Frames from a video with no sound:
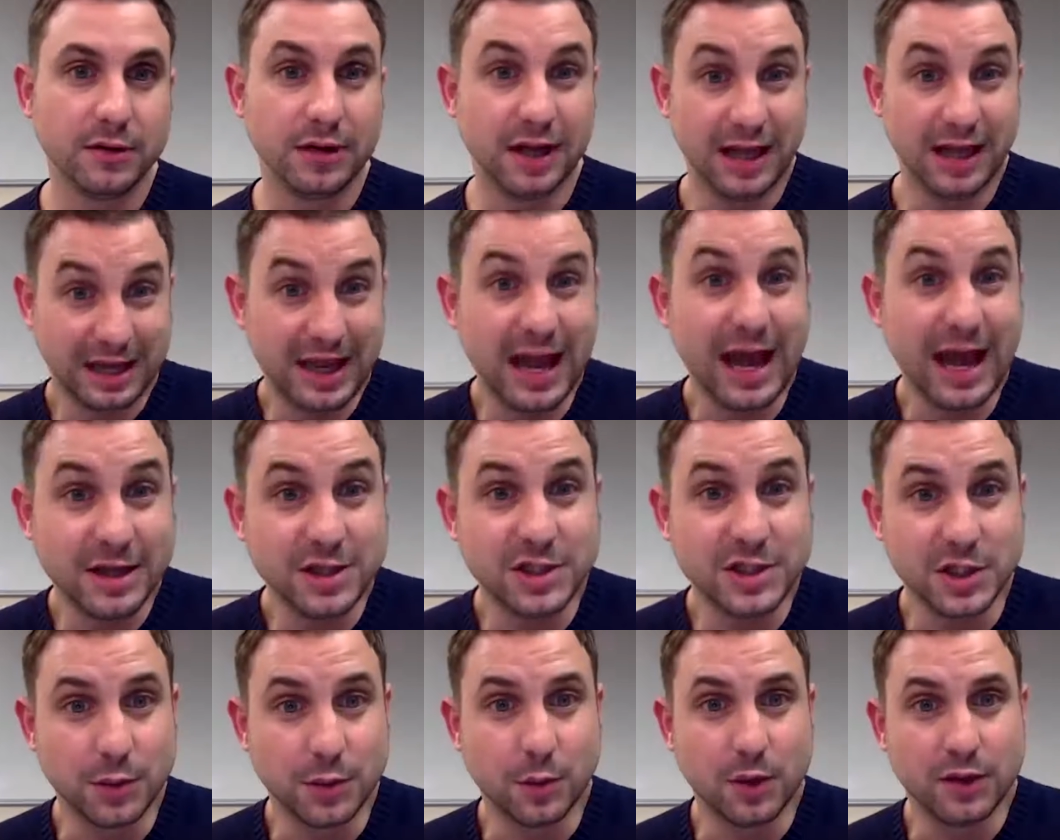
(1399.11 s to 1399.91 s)

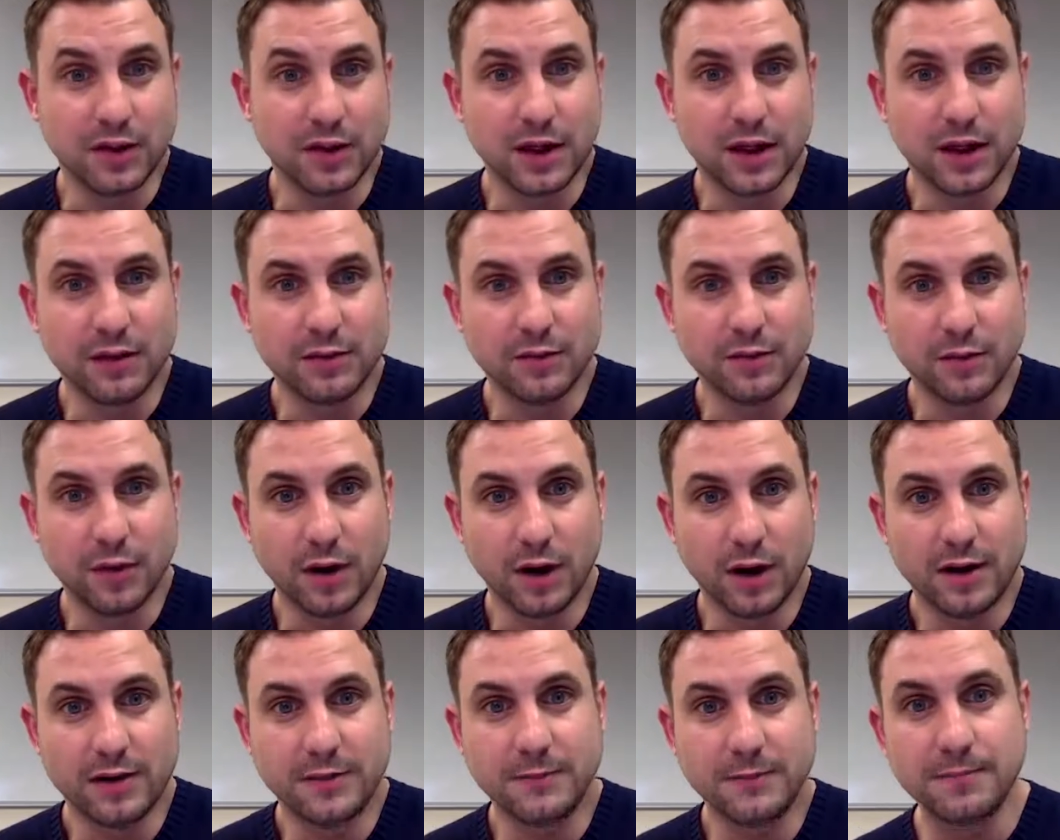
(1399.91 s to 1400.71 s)
engaging with it
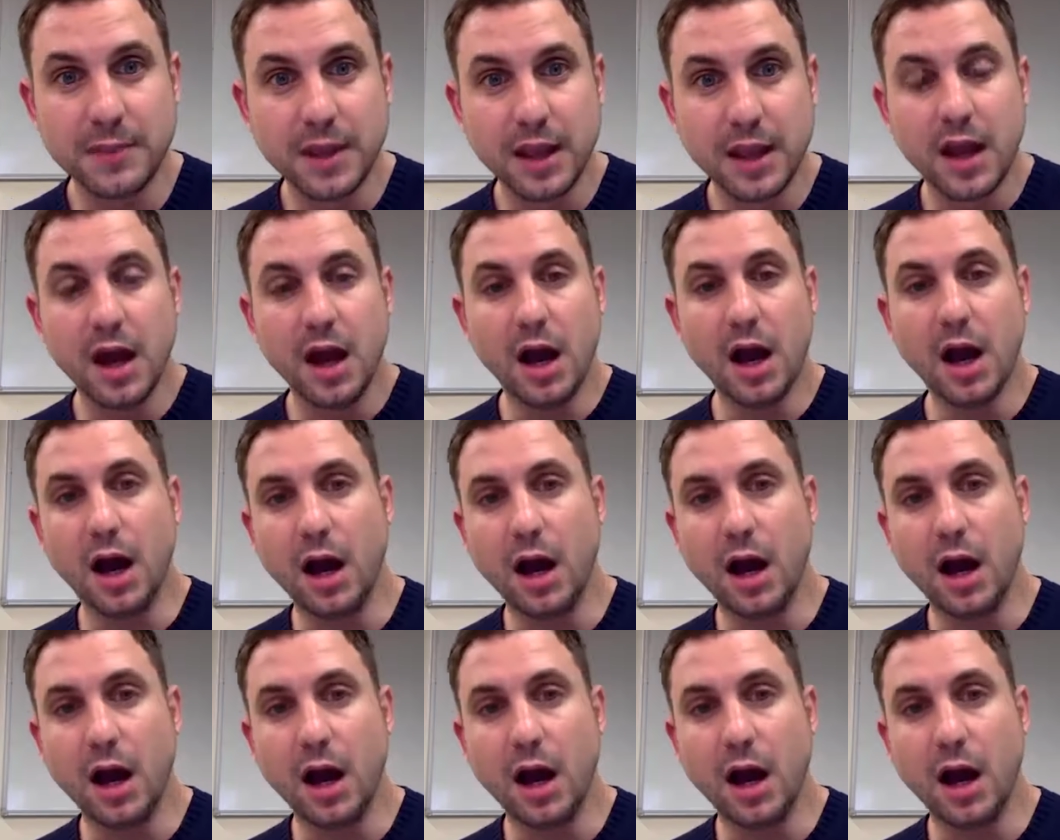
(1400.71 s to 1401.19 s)
right yeah, yeah.